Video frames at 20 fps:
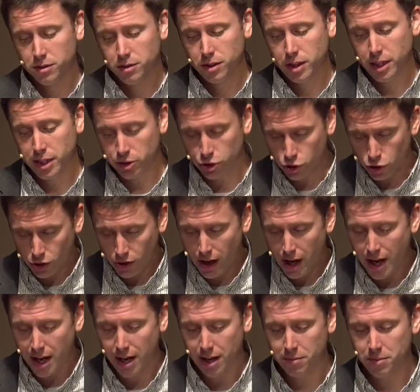his
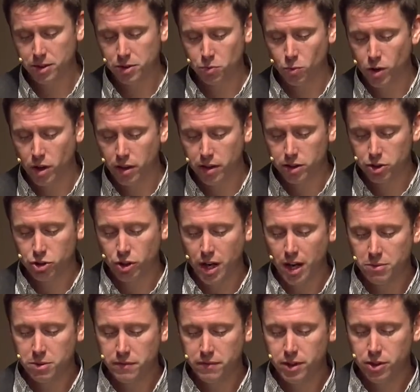tribe as one of the
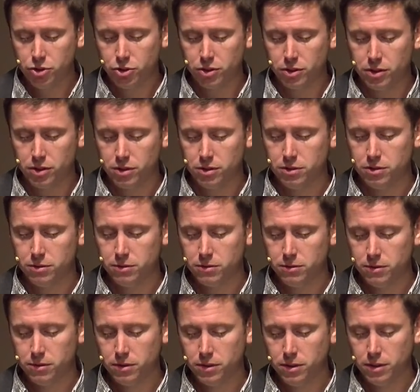tribes of Israel.
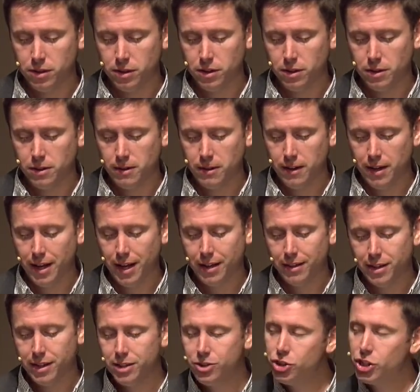
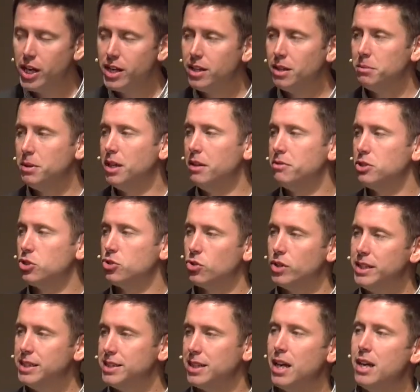And then Jacob gives
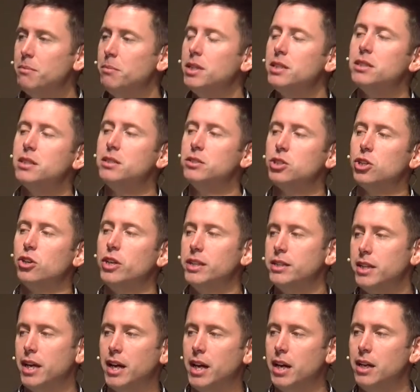three statements
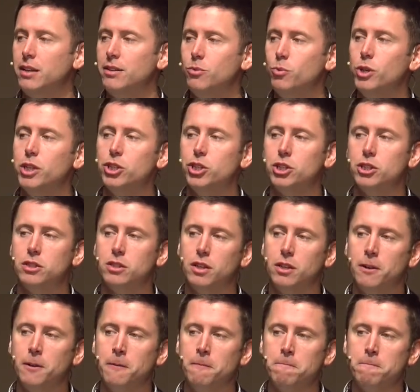concerning Dan, which
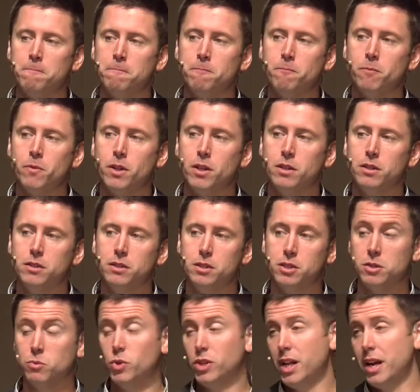to
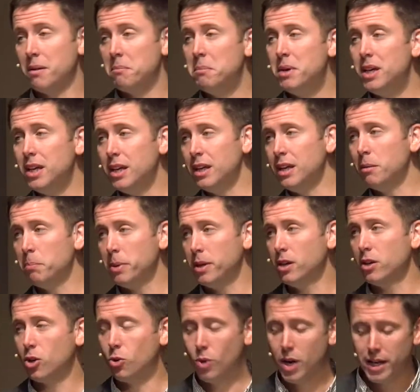someone like me
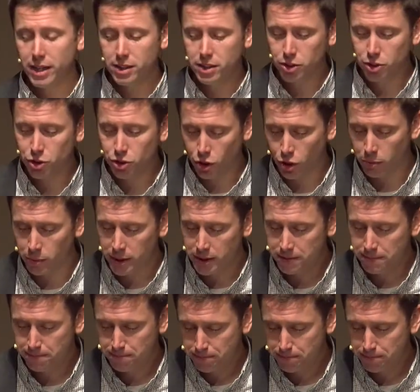appear quite disturbing.